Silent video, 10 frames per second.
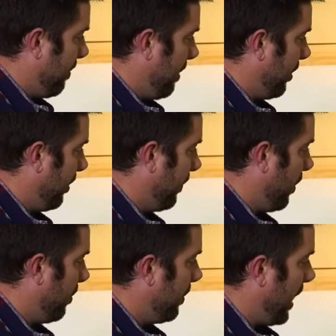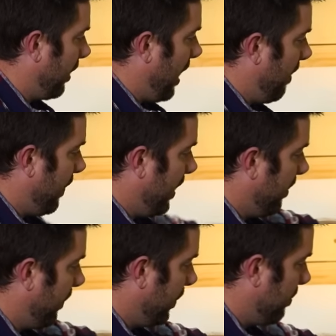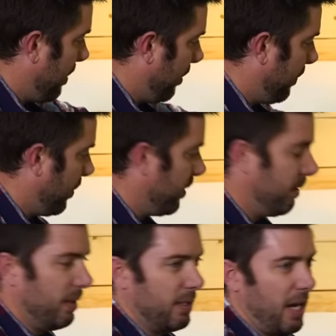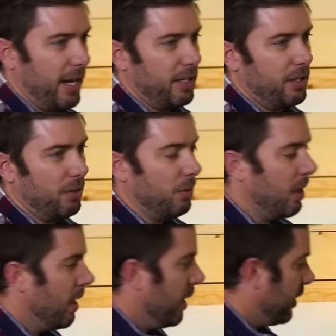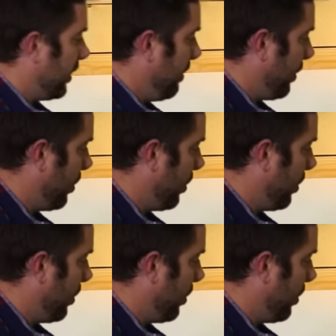memory foam. That graphite infused memory foam is designed to sleep